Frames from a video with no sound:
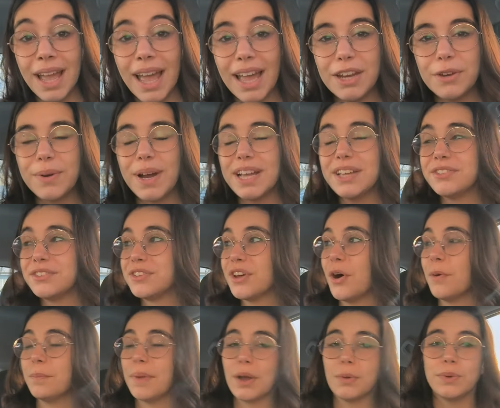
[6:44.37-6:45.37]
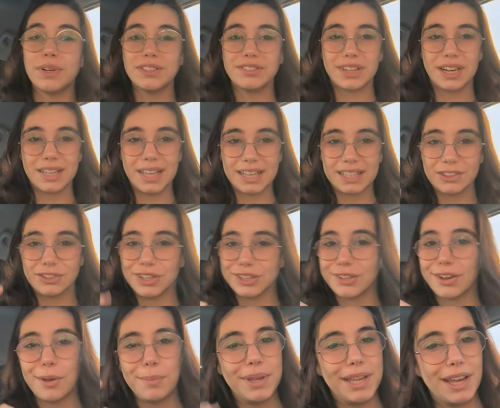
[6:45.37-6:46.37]
Anyway, so my words are like
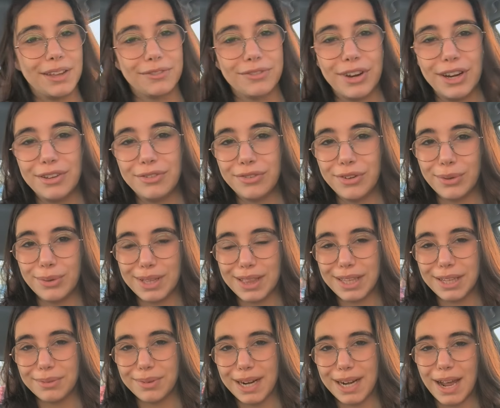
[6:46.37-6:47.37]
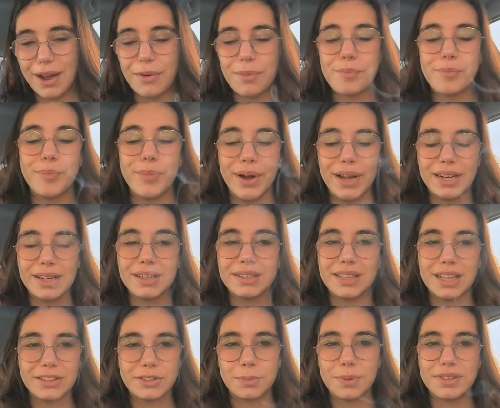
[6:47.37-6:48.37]
not coming out very fluently right now, but
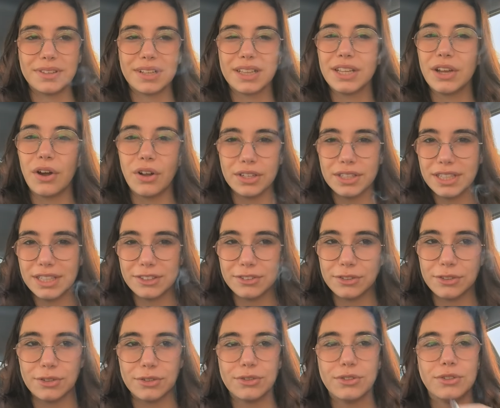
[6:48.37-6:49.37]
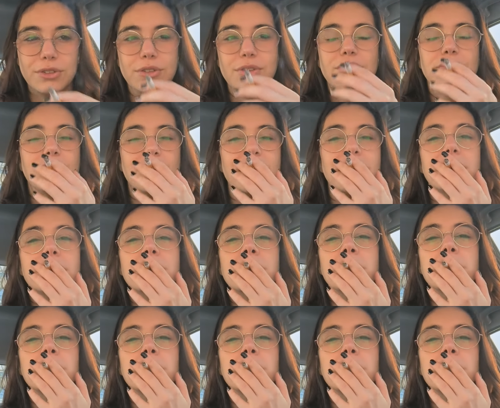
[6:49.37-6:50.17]
that's basically all you need to do to do this trick.